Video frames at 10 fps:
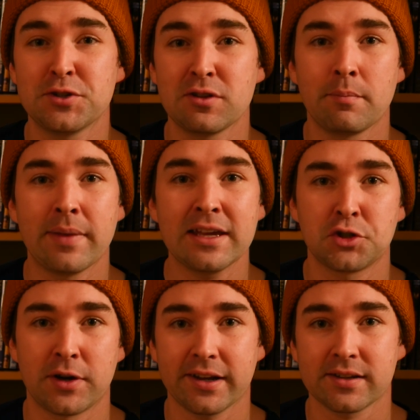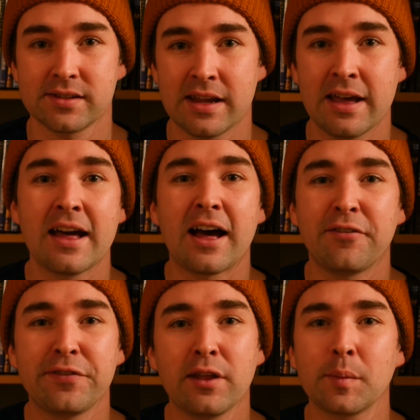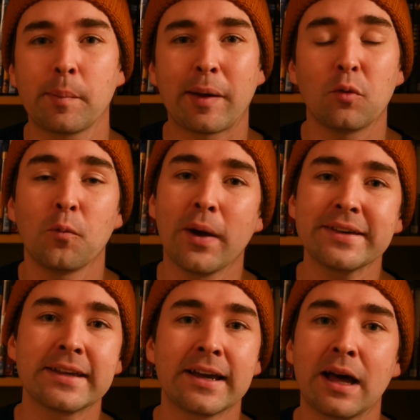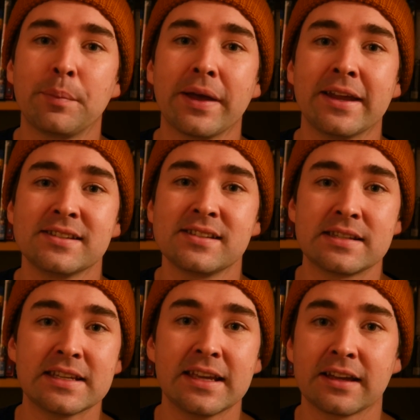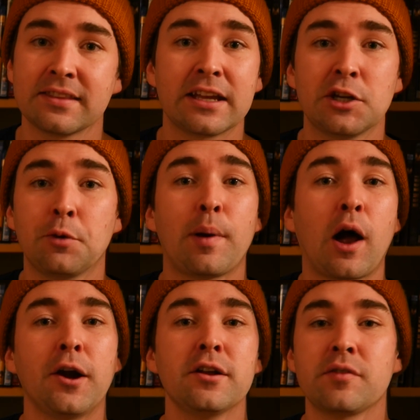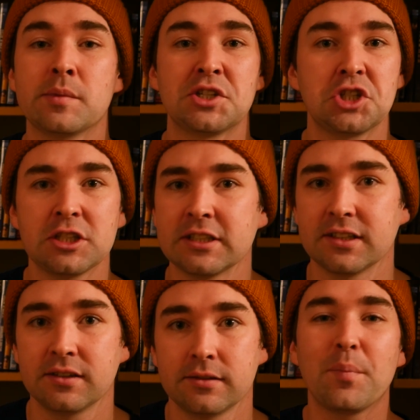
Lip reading: to The Matrix, a film about waking up and seeing that you're part of a machine.